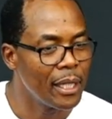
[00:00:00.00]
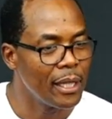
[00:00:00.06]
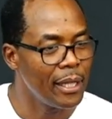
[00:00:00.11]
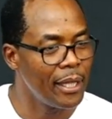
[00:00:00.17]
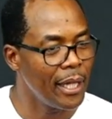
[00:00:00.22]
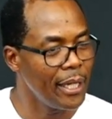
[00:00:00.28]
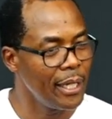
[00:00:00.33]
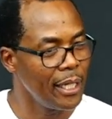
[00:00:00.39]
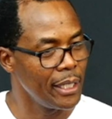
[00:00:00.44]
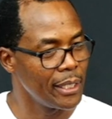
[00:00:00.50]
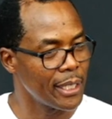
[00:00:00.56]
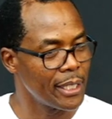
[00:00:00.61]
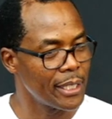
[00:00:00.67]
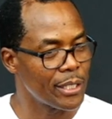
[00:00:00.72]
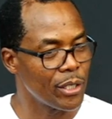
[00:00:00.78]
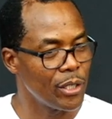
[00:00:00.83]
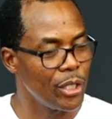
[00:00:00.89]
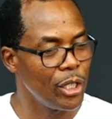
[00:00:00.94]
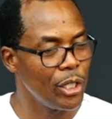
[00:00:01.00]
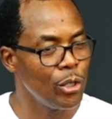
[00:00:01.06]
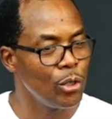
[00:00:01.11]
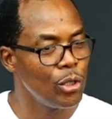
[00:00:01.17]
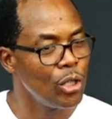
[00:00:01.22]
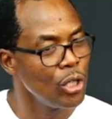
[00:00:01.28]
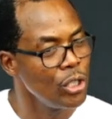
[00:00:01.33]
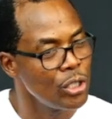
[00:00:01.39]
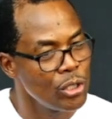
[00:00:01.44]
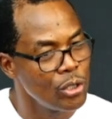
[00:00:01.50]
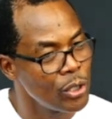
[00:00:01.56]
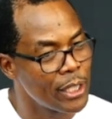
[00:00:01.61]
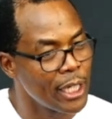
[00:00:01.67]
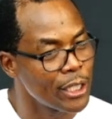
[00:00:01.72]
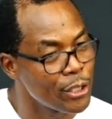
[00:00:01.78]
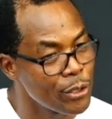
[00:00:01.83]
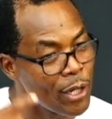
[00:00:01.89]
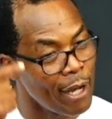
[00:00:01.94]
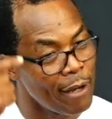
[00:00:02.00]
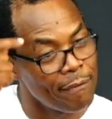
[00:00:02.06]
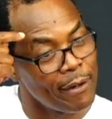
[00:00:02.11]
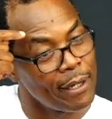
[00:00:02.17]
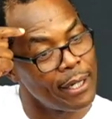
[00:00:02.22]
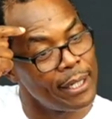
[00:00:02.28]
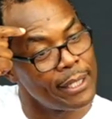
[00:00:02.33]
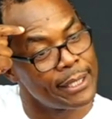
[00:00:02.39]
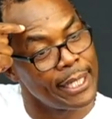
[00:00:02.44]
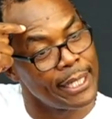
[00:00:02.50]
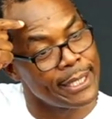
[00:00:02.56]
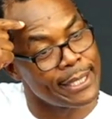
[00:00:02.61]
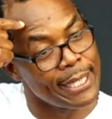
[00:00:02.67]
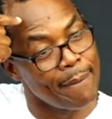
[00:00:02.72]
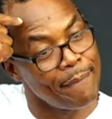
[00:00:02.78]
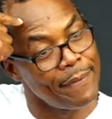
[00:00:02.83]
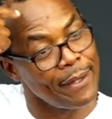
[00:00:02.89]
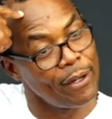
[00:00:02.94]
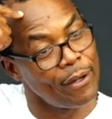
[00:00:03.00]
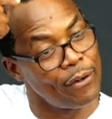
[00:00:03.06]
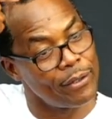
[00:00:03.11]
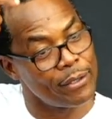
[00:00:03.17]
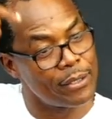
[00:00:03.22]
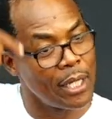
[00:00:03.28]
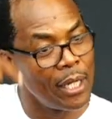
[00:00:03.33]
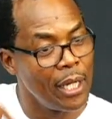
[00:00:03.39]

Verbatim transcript: Then he tells you, You don't know that you have, a, there's something,